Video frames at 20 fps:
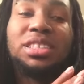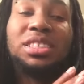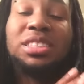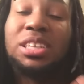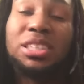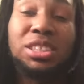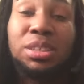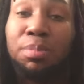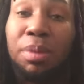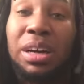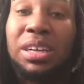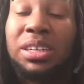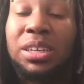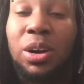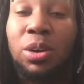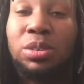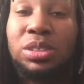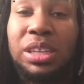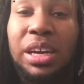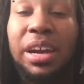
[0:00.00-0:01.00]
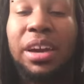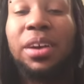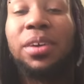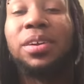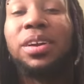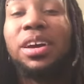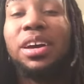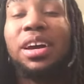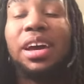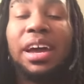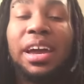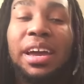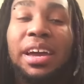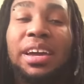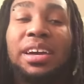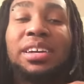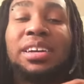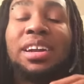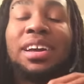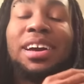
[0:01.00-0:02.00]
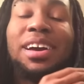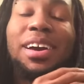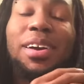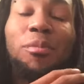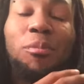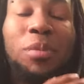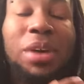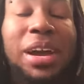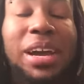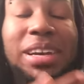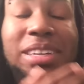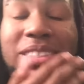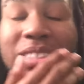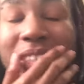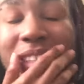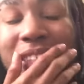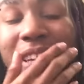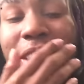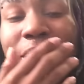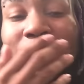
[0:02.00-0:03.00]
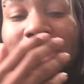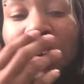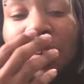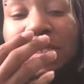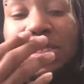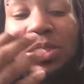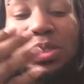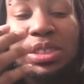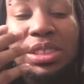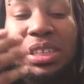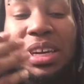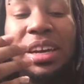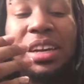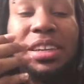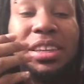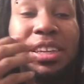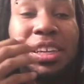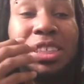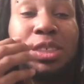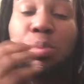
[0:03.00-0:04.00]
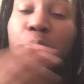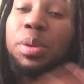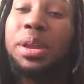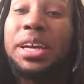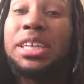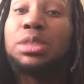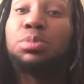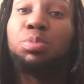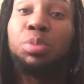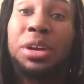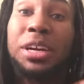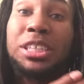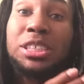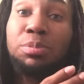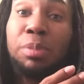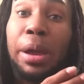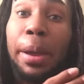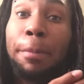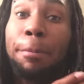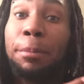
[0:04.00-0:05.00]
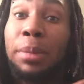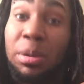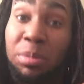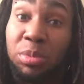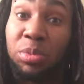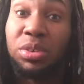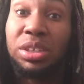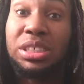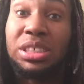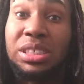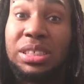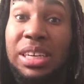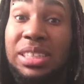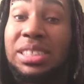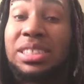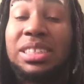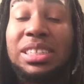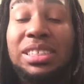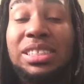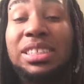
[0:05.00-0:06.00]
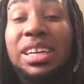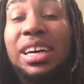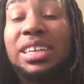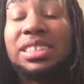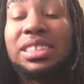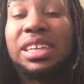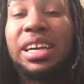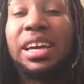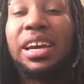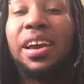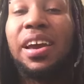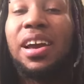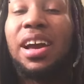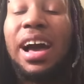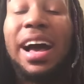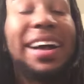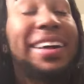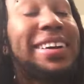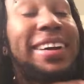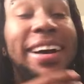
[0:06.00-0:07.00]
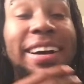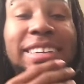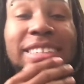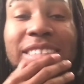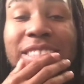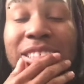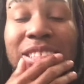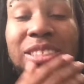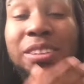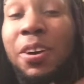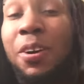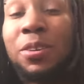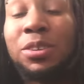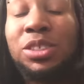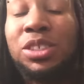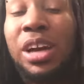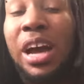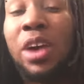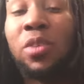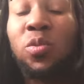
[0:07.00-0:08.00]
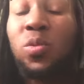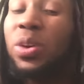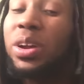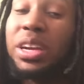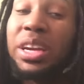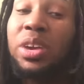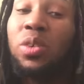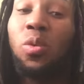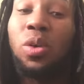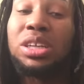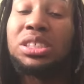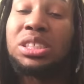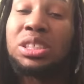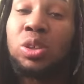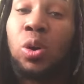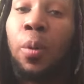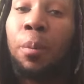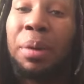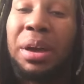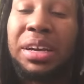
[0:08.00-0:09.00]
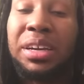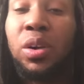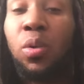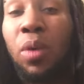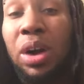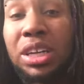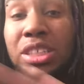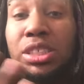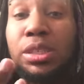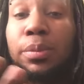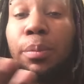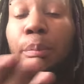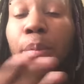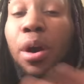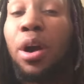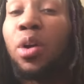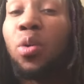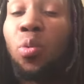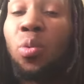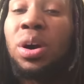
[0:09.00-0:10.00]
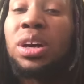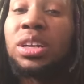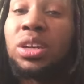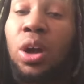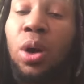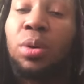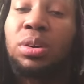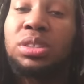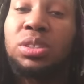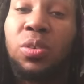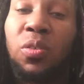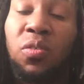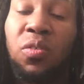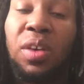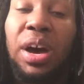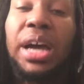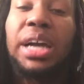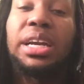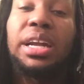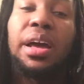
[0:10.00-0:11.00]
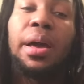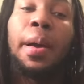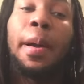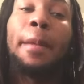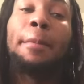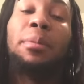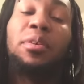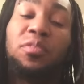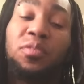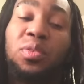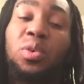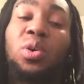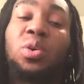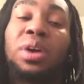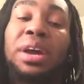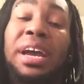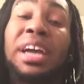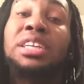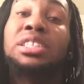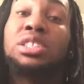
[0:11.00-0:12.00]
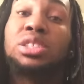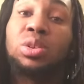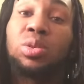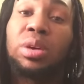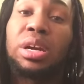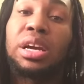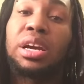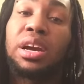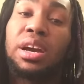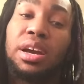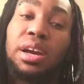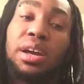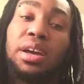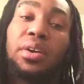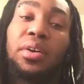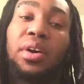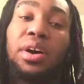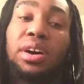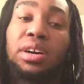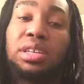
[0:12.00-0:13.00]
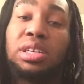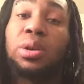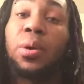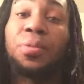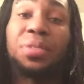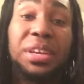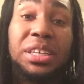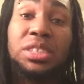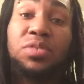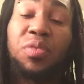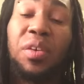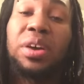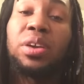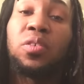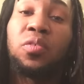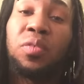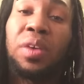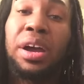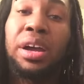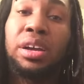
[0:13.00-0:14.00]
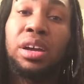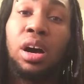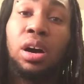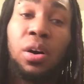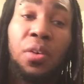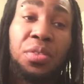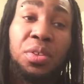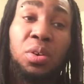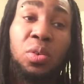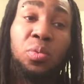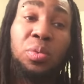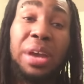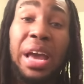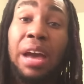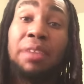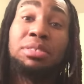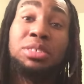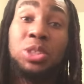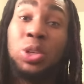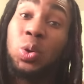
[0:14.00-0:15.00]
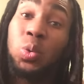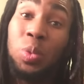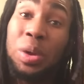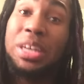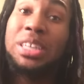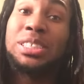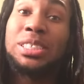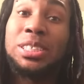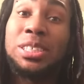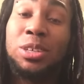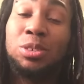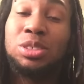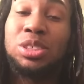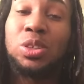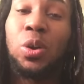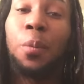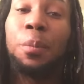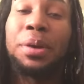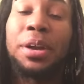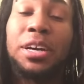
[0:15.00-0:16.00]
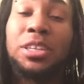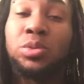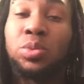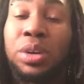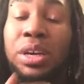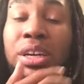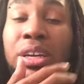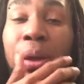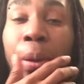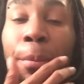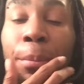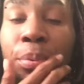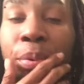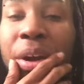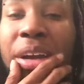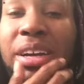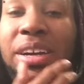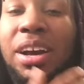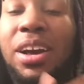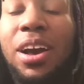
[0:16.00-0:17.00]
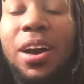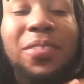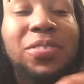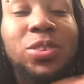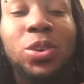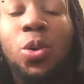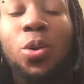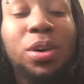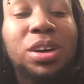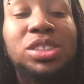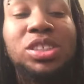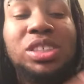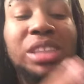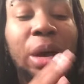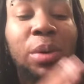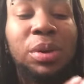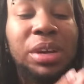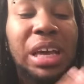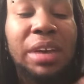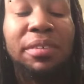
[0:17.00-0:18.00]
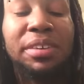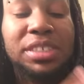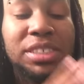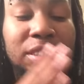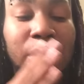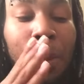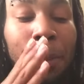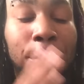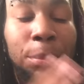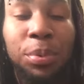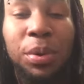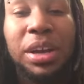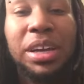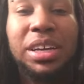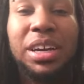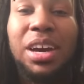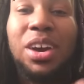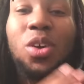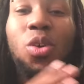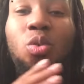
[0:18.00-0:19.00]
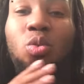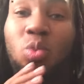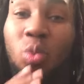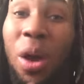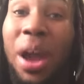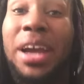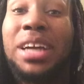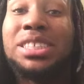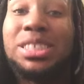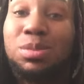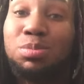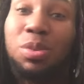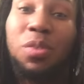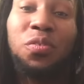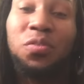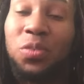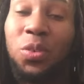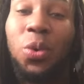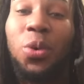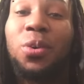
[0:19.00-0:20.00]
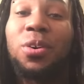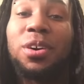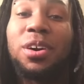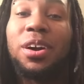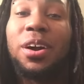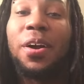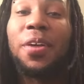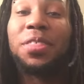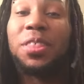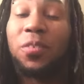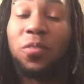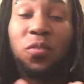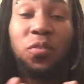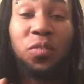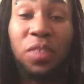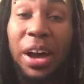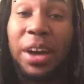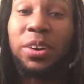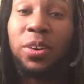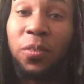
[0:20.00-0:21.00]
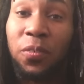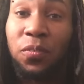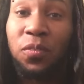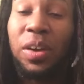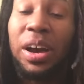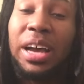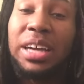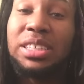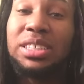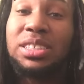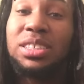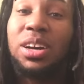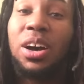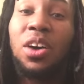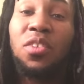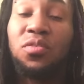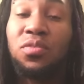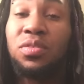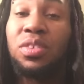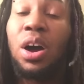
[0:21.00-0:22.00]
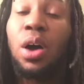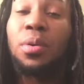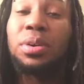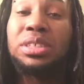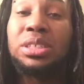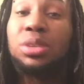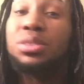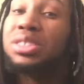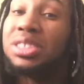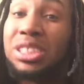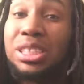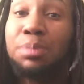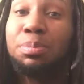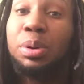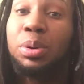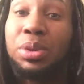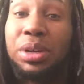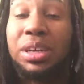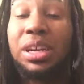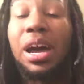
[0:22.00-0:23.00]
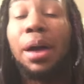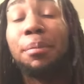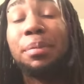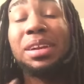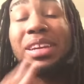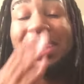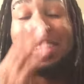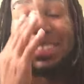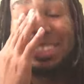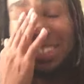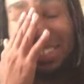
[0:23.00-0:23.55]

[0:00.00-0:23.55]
shit's about to go down. And man, just how Naruto said, this place brings back memories, doesn't it, Sasuke? I got nostalgia. I really want to go back and watch the part one Naruto fight before entering. Uh, you know this final fight although we have two weeks to do so because we're getting a break of course they would give us a break right before the final fight of naruto shippuden i mean